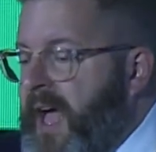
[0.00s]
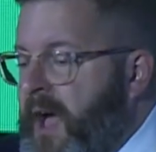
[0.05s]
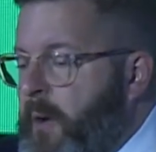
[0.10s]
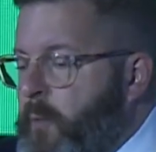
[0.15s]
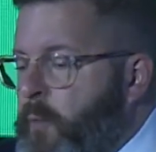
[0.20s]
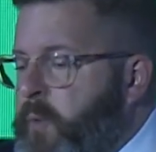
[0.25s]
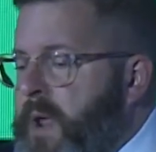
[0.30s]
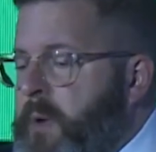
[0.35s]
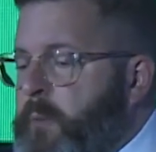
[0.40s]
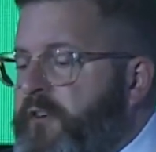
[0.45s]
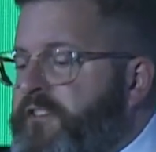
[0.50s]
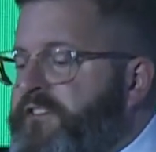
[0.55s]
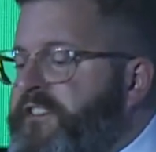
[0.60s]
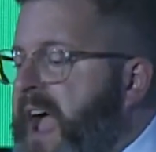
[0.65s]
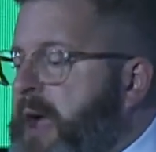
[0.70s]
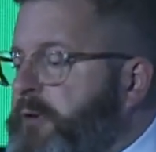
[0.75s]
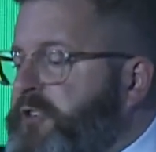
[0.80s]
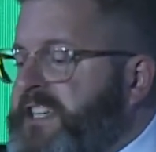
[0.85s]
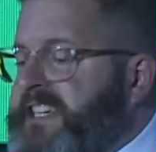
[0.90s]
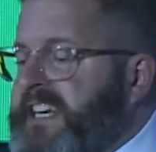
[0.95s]
We were
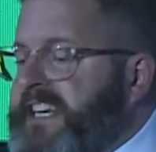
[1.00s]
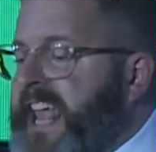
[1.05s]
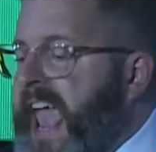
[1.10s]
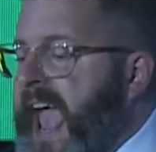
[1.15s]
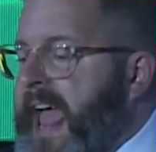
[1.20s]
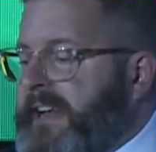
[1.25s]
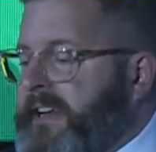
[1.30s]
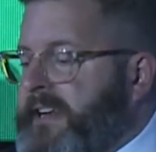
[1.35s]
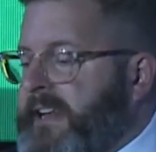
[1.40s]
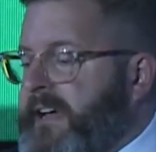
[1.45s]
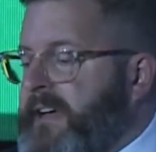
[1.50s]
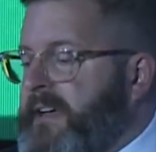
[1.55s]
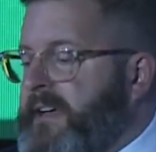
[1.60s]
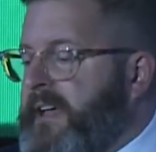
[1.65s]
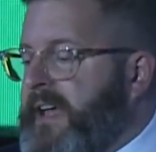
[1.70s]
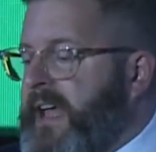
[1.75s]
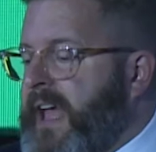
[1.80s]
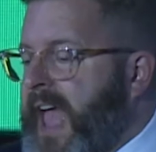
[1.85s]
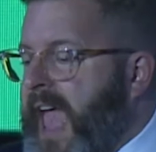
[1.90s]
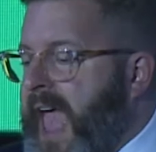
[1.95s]
founded in Canada,
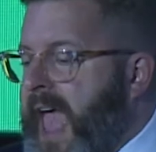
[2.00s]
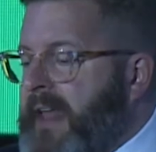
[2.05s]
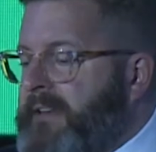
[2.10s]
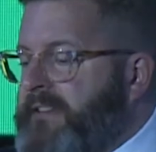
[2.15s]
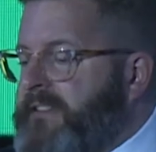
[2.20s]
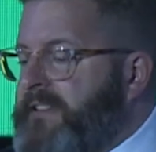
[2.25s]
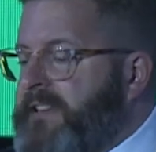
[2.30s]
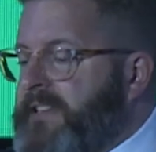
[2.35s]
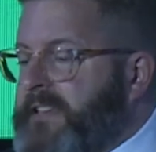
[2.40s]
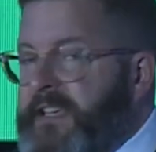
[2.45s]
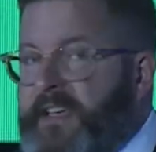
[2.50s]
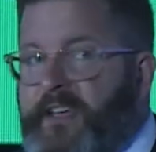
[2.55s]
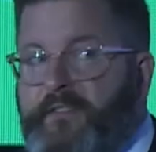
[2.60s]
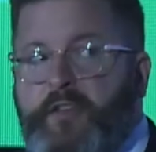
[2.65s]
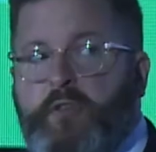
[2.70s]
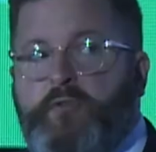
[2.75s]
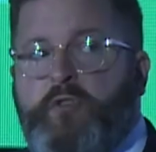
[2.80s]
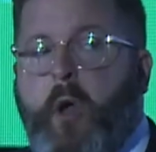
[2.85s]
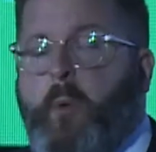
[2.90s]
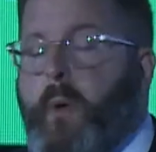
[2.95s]
and if
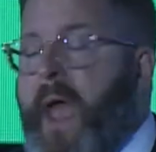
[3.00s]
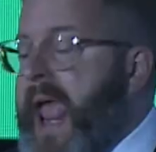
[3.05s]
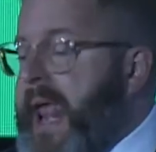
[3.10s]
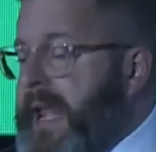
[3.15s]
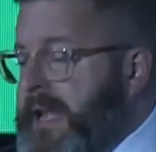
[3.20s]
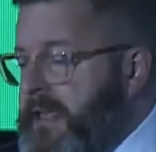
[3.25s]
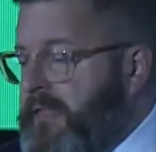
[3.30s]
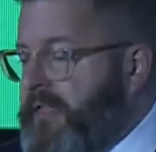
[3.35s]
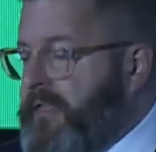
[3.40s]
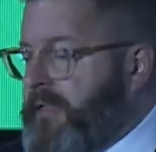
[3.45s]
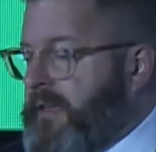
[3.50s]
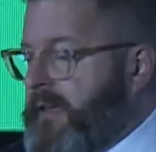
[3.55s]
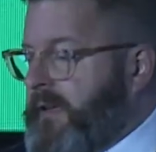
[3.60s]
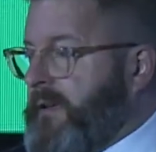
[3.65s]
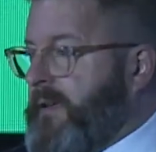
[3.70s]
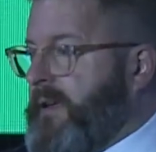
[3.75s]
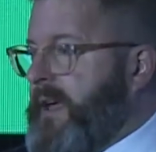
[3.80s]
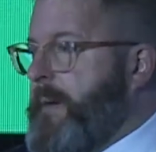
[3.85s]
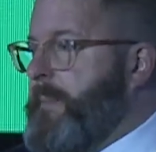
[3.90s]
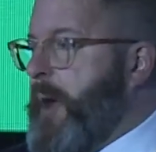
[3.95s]
you know
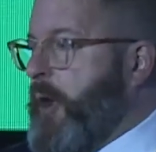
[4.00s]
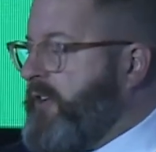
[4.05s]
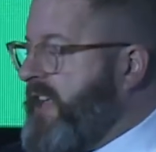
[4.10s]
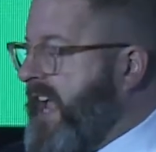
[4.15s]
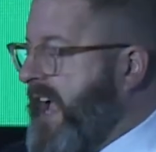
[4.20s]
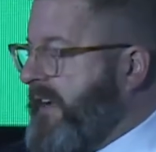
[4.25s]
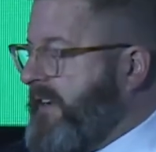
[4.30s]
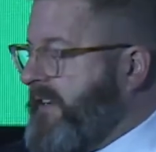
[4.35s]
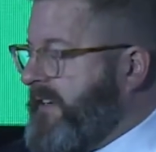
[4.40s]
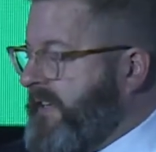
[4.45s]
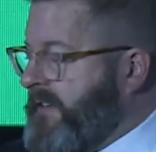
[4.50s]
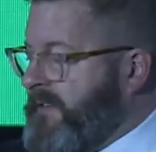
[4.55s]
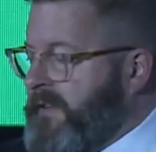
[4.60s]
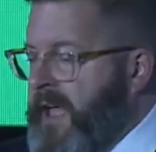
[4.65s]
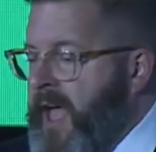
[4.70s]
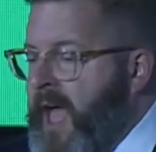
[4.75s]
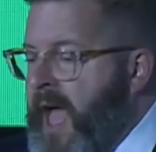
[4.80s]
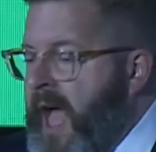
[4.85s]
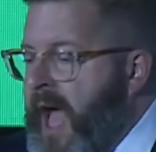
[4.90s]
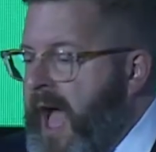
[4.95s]
anything about Canada,
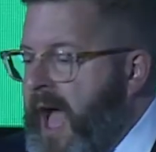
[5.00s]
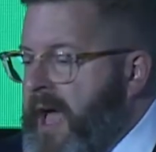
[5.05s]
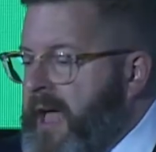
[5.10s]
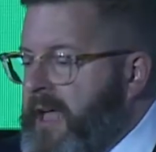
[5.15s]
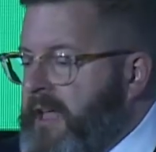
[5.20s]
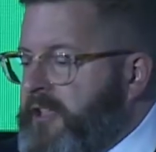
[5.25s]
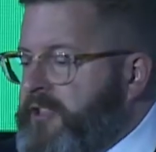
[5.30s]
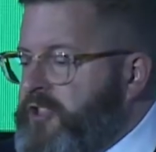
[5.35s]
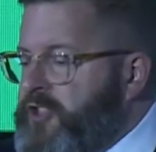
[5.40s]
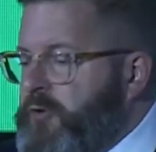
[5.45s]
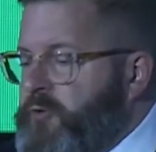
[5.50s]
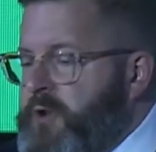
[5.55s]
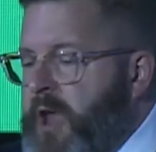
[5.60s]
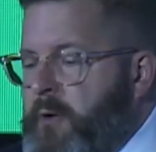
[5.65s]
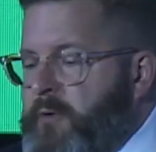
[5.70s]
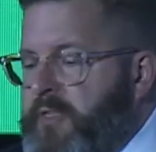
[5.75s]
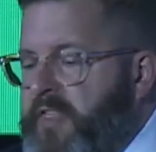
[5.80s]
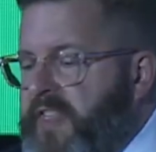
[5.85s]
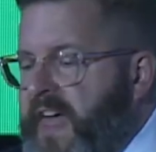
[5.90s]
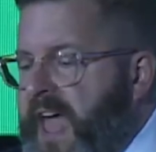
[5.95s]
uh, you
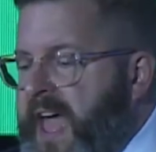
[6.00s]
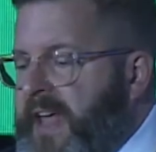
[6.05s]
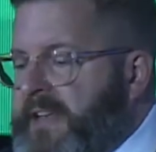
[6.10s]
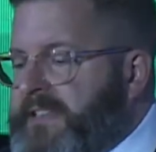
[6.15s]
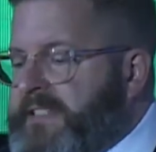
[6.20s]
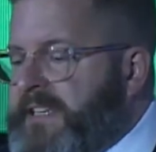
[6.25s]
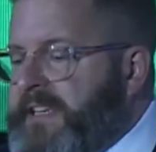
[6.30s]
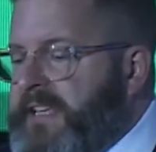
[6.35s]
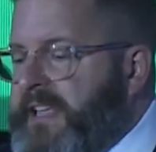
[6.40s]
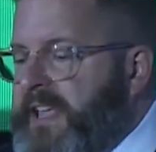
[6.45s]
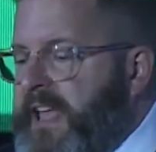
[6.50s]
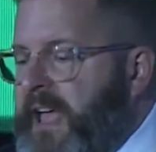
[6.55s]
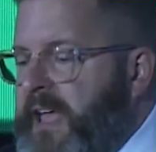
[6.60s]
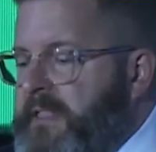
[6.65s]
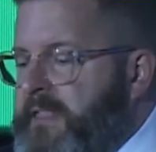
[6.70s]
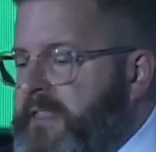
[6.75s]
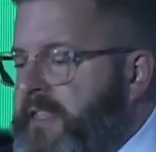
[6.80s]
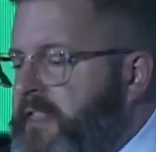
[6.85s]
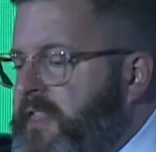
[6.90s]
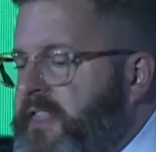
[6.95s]
know that uh,
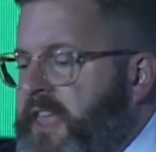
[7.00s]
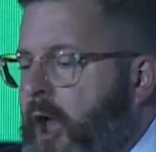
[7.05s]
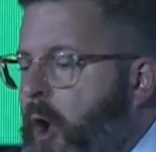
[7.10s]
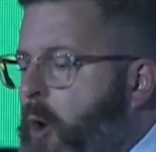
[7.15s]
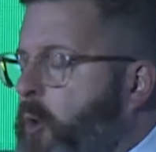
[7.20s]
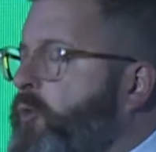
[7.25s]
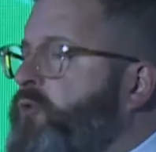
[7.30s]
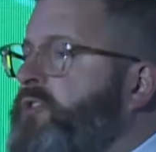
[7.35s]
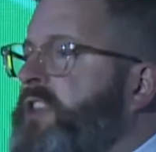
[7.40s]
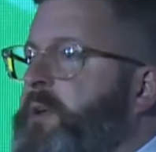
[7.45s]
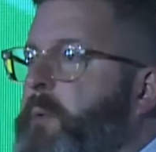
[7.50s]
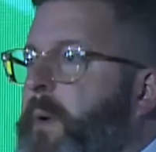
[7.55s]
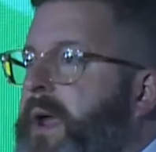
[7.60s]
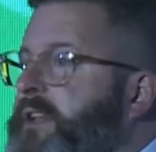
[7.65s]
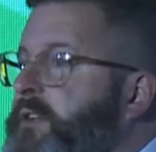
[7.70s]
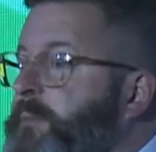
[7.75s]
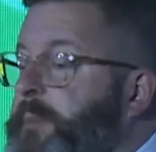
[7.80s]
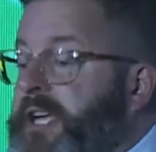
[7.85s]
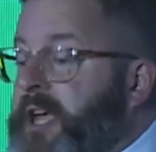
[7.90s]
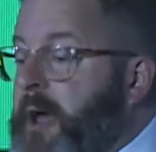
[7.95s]
the only way
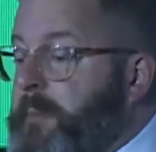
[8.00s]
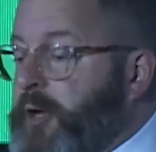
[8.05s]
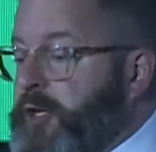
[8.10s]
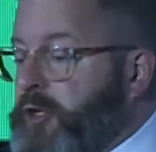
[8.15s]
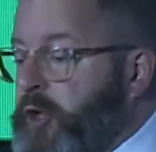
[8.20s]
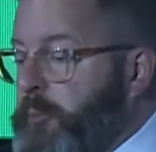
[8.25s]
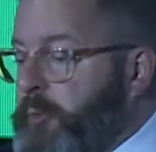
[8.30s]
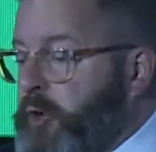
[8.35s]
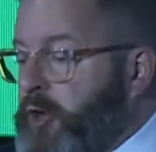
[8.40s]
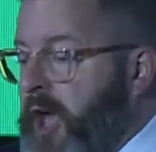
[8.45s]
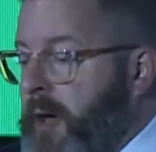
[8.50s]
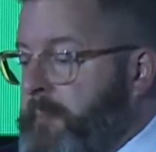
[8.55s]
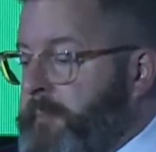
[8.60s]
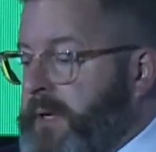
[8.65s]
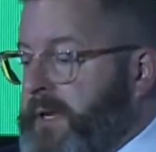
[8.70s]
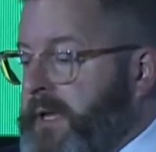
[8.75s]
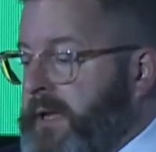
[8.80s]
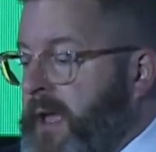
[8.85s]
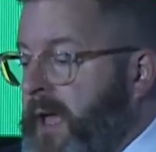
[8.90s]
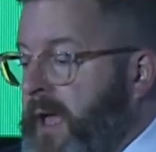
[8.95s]
to become a global
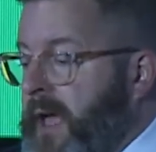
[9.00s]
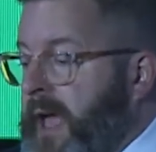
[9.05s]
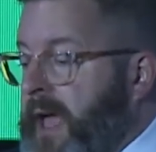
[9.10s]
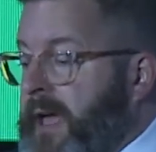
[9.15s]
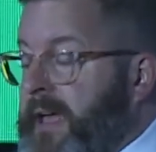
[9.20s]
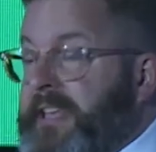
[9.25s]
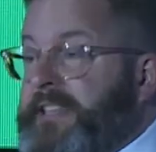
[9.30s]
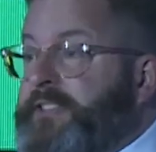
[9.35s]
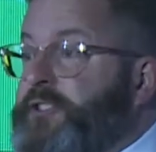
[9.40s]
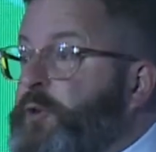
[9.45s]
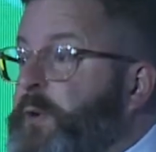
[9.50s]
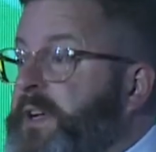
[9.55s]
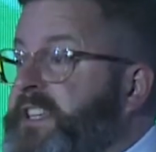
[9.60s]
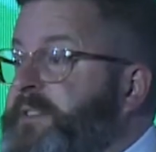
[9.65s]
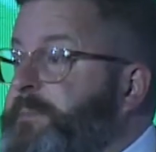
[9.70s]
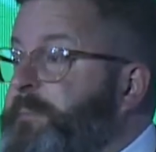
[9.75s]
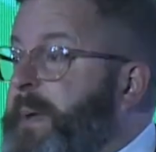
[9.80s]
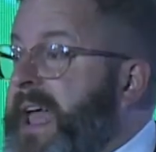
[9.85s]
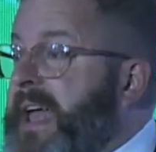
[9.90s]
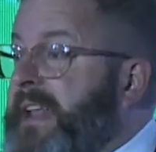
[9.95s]
company uh, is to
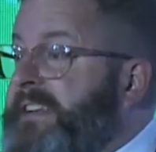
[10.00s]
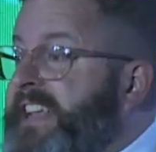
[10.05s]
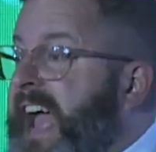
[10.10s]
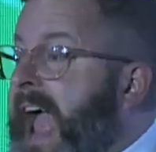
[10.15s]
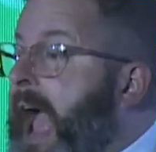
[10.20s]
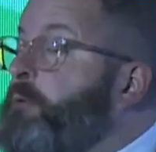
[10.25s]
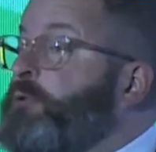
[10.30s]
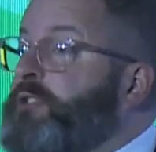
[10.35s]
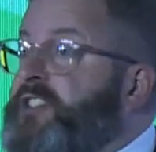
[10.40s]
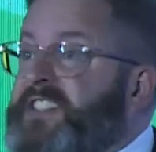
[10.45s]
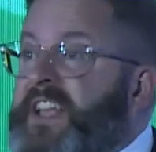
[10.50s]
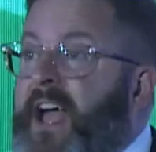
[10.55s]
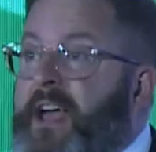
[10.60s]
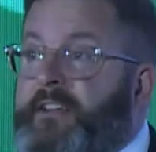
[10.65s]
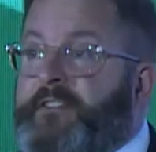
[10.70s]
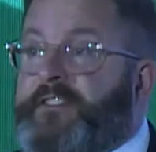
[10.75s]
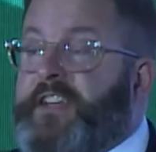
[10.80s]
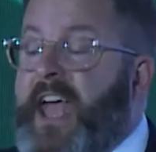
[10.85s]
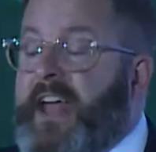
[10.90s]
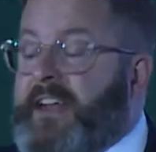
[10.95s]
expand outside
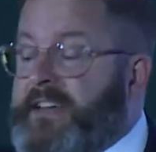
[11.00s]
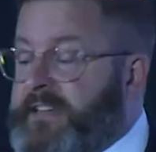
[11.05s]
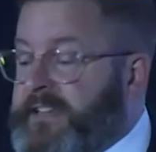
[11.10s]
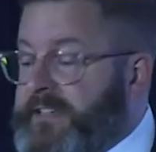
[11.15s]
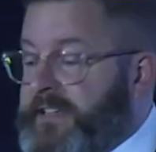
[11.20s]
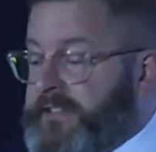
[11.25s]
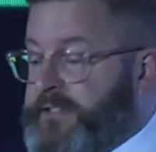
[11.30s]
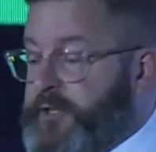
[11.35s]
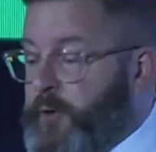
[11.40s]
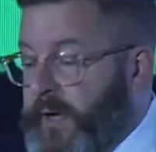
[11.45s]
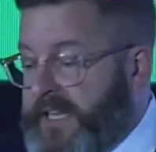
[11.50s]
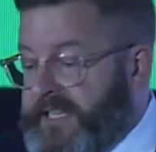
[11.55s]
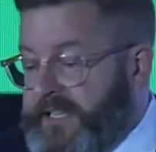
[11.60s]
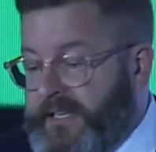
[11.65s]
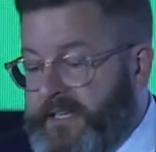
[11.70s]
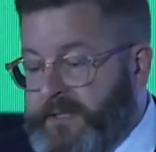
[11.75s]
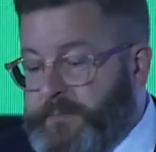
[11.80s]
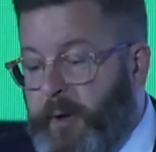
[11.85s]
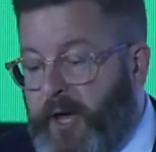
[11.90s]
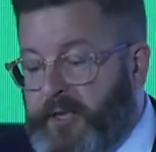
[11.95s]
of Canada as quickly
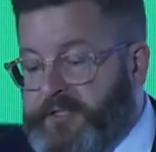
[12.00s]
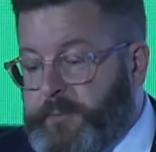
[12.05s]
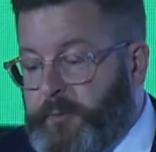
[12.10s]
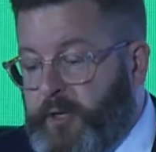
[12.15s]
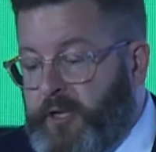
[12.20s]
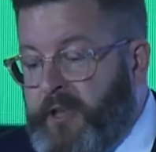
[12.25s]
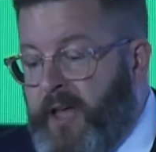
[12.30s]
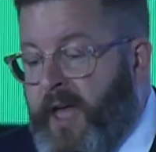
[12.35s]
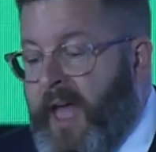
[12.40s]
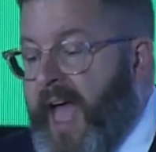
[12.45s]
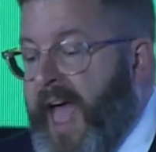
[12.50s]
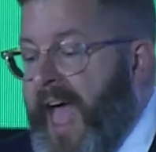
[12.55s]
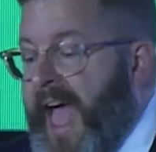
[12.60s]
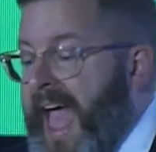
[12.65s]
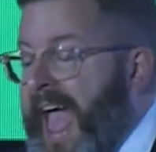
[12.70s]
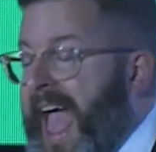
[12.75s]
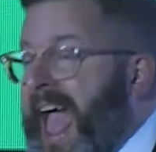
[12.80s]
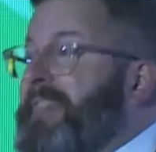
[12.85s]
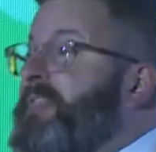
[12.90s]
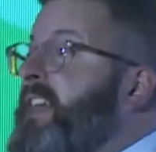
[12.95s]
as possible.
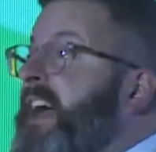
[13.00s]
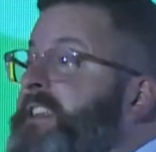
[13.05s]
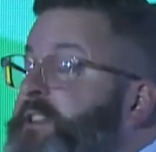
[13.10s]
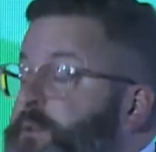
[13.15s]
And that is